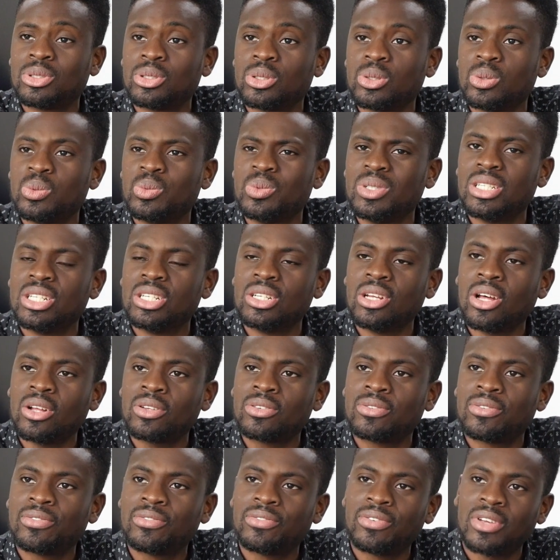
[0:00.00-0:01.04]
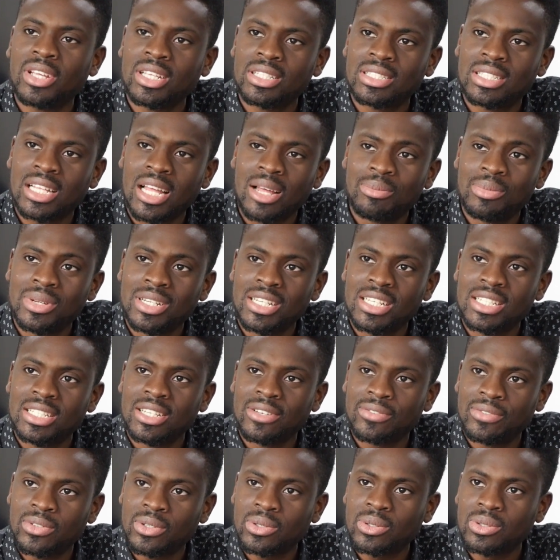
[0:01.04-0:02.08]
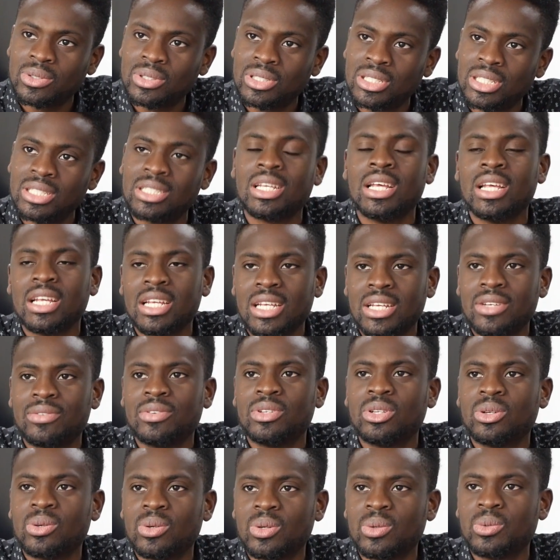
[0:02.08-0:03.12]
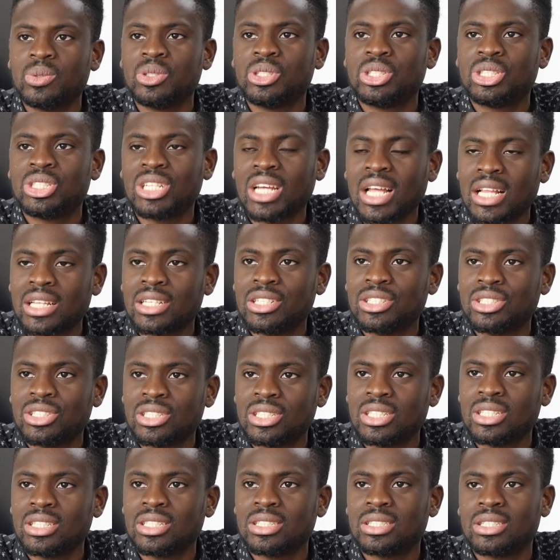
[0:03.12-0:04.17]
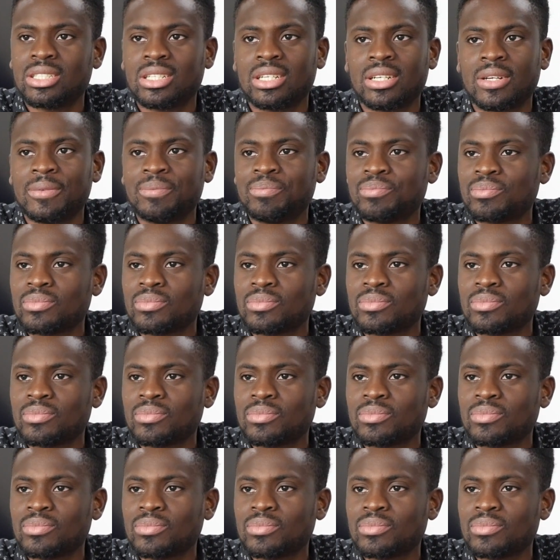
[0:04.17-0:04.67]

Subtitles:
So we did not face that many difficulties, even though it was challenging to